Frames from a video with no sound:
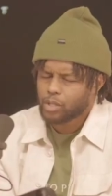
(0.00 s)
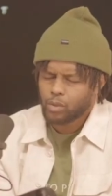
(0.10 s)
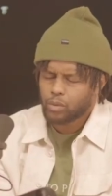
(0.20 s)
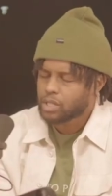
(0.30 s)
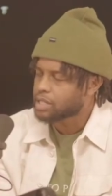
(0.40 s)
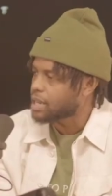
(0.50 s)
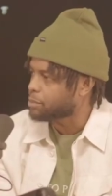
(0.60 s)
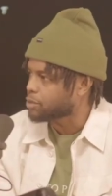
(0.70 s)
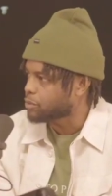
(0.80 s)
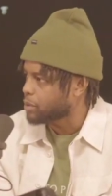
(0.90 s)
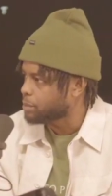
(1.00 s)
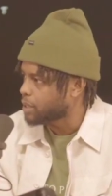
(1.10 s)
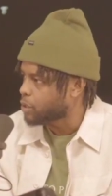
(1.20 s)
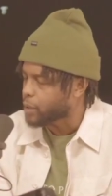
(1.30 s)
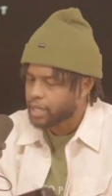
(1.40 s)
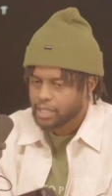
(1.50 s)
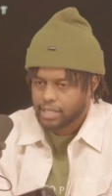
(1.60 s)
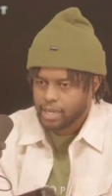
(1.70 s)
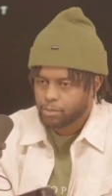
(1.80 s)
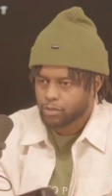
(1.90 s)
huge examples for me, great
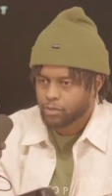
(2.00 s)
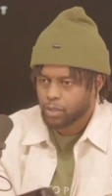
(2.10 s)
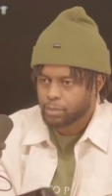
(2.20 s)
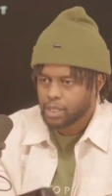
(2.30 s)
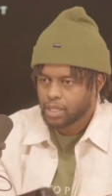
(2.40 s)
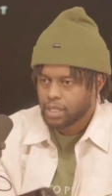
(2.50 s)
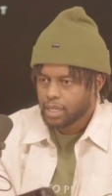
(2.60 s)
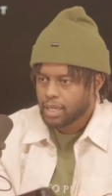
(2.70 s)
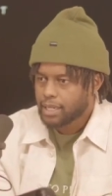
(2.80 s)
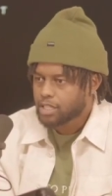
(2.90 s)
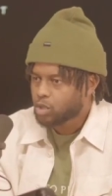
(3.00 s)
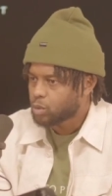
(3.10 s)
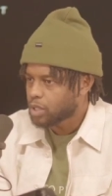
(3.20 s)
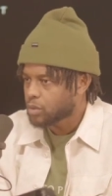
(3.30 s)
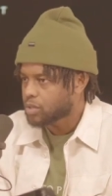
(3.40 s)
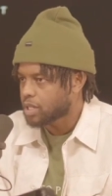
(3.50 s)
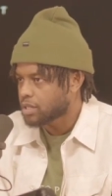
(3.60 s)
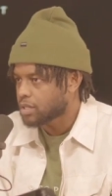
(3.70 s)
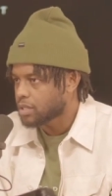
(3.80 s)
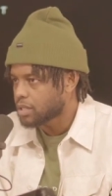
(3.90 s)
examples for yeah. me. Uh, two little
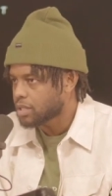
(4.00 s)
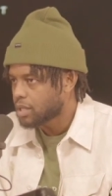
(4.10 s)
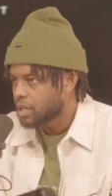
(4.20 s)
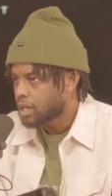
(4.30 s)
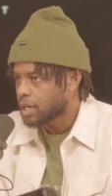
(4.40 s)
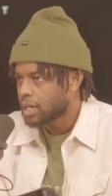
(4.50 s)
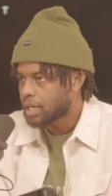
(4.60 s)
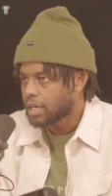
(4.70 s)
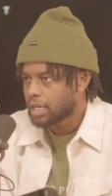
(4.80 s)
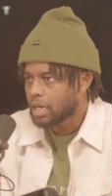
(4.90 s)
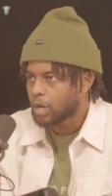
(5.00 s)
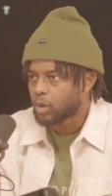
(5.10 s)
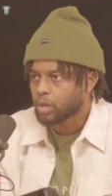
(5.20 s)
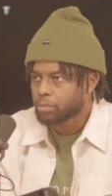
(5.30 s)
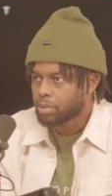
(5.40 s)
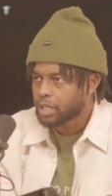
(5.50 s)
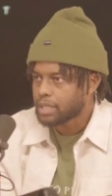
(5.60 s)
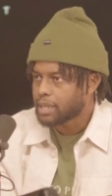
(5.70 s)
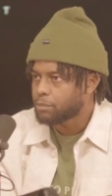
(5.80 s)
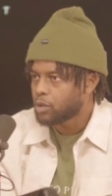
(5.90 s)
sisters uh, an older brother
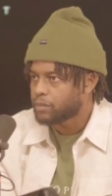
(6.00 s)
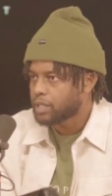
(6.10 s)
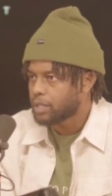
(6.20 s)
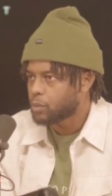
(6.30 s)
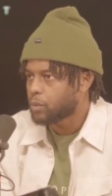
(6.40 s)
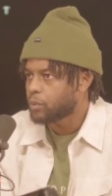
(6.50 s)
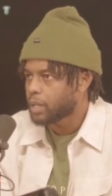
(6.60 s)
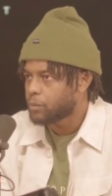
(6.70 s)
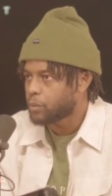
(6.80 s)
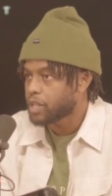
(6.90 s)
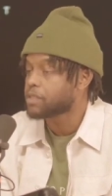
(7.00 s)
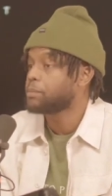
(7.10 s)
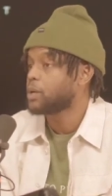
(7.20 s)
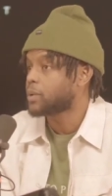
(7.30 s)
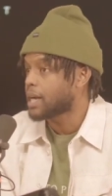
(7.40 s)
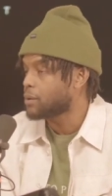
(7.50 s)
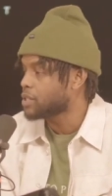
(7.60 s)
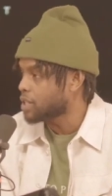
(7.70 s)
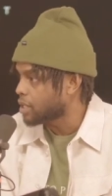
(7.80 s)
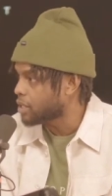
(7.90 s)
that moved in with, when, with me when I
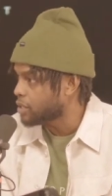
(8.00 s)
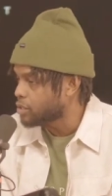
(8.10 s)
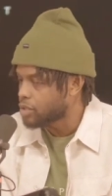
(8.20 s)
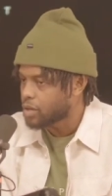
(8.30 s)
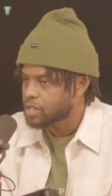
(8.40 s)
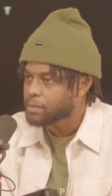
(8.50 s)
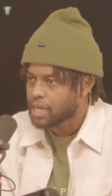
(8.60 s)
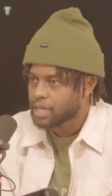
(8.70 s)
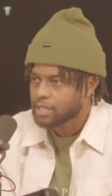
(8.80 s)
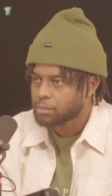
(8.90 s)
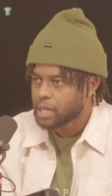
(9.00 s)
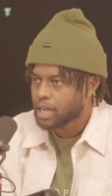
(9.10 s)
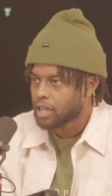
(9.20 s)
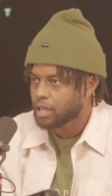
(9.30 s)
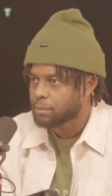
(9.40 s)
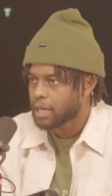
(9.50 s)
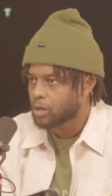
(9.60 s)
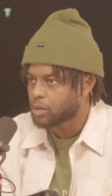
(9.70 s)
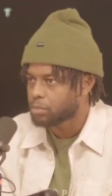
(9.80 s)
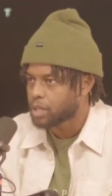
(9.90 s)
was younger. You know, he's my cousin, but I call him my
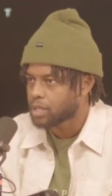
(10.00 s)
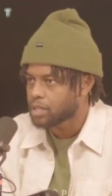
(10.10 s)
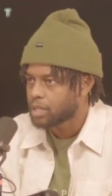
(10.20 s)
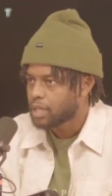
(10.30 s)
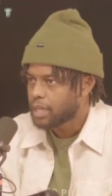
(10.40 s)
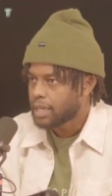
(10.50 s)
older brother.